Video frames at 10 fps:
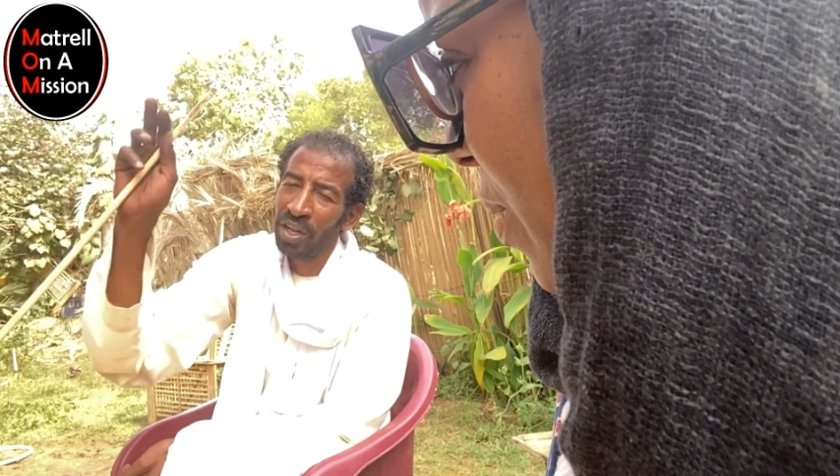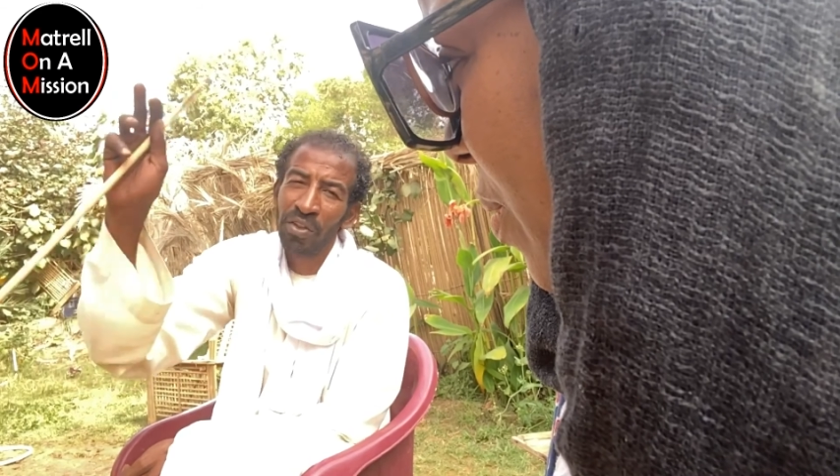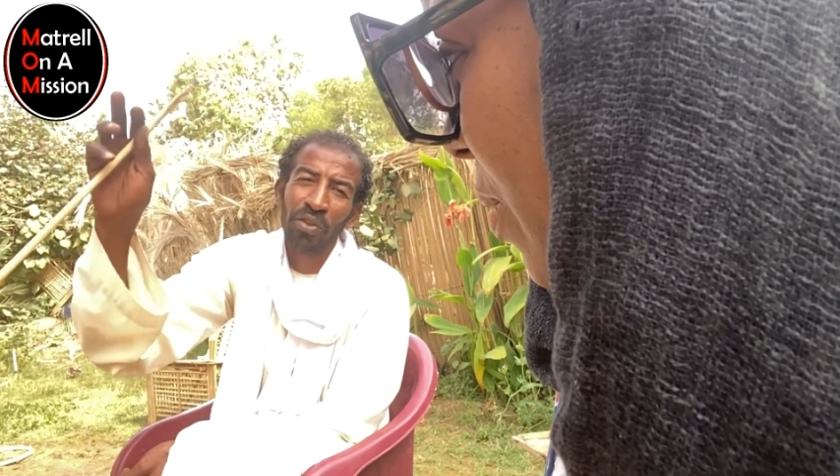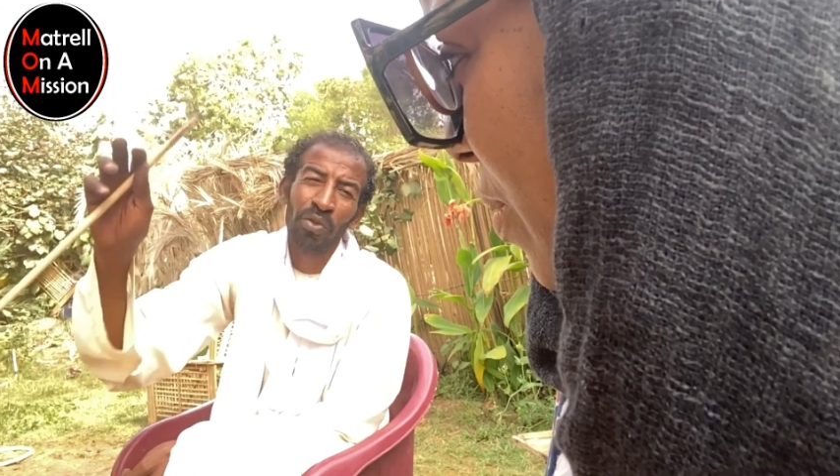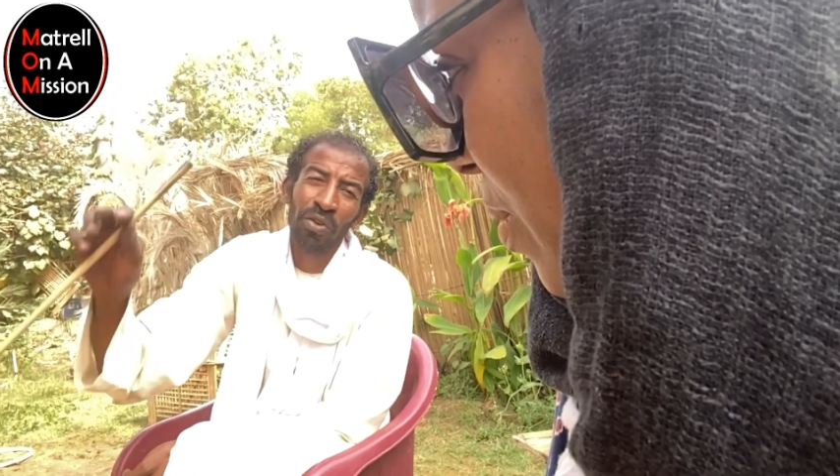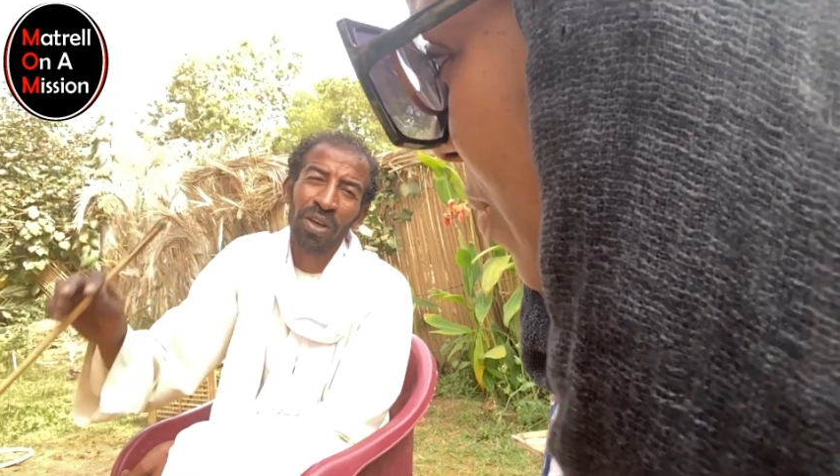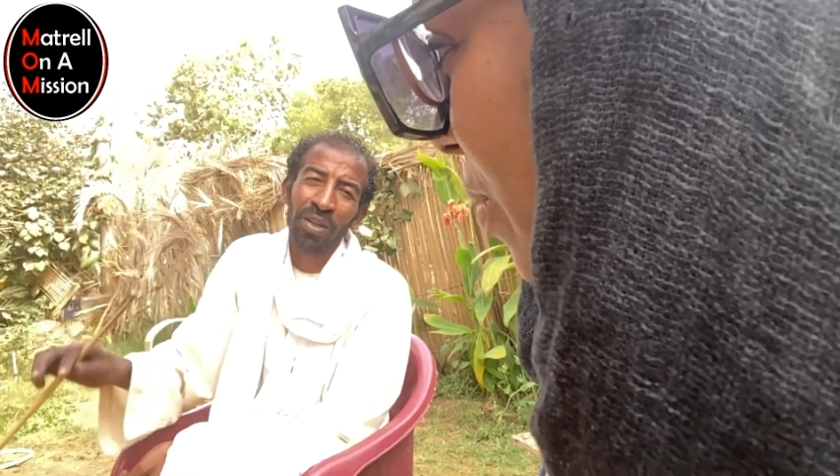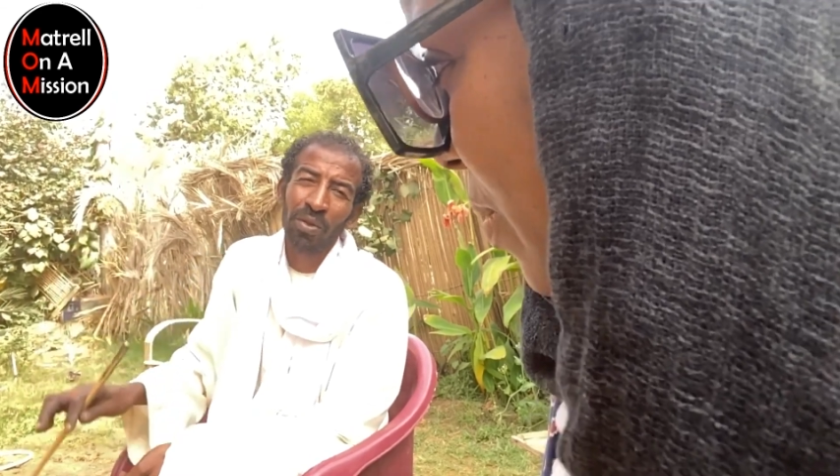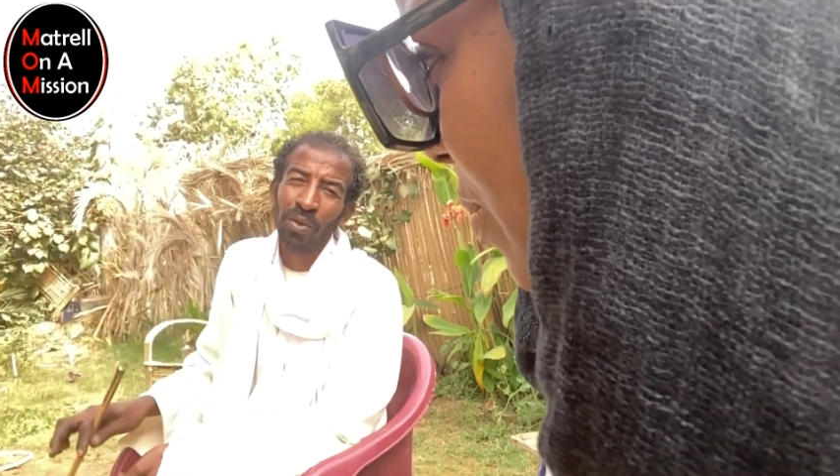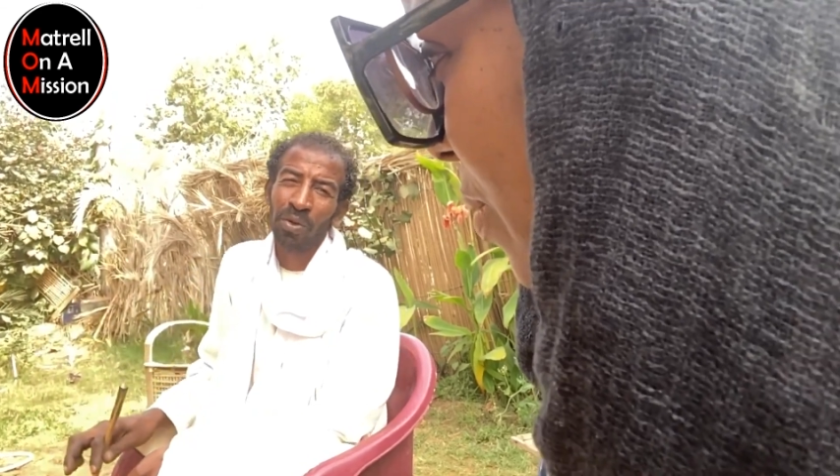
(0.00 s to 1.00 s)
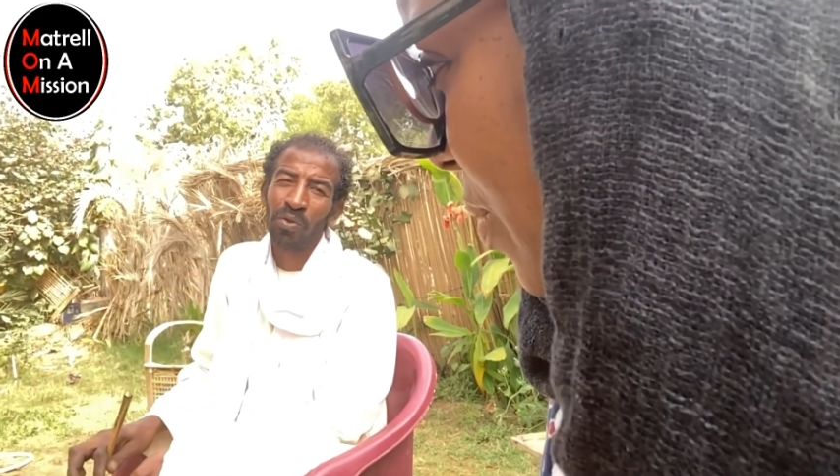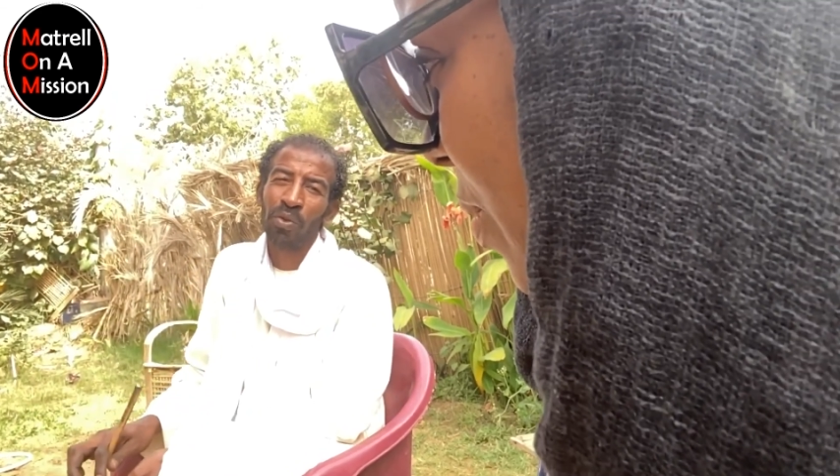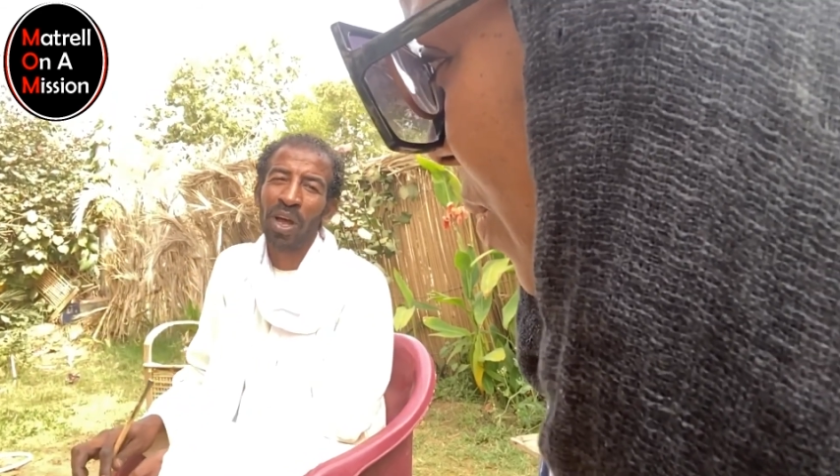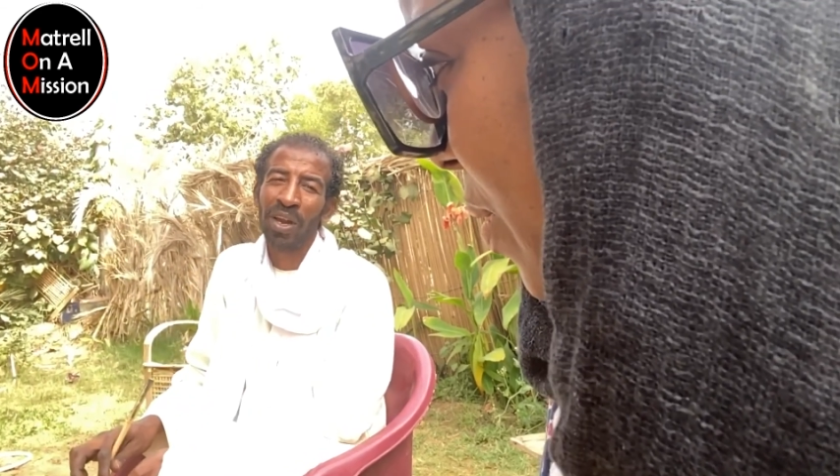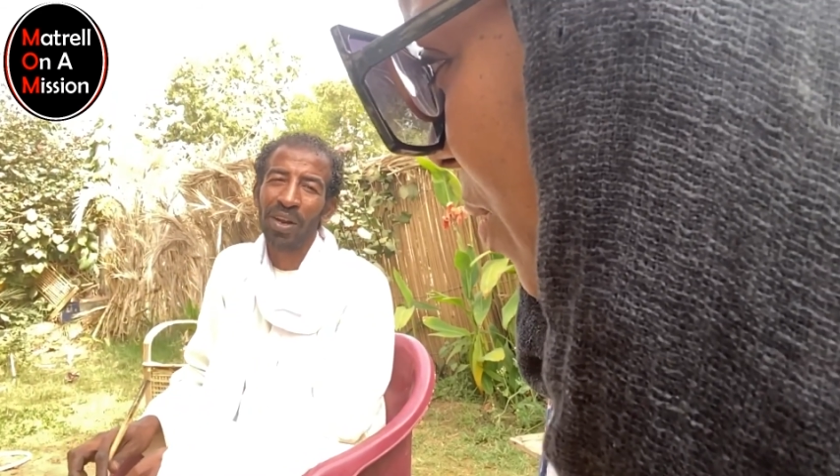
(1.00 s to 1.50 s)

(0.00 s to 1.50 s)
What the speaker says: into Sudan.